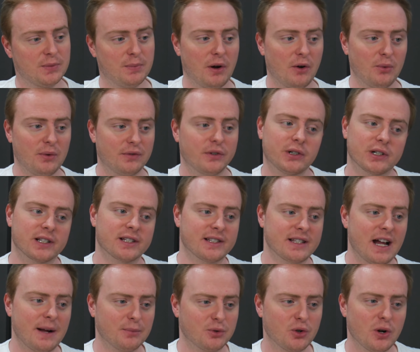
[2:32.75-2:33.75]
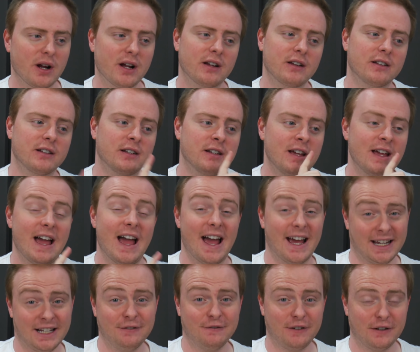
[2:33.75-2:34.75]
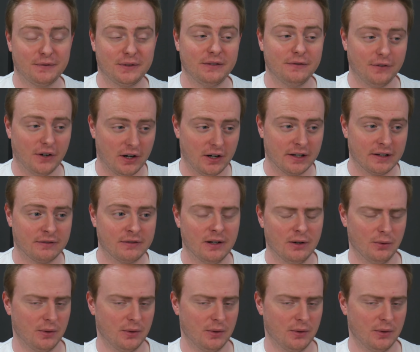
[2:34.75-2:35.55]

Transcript: but we've got a Snapdragon 855,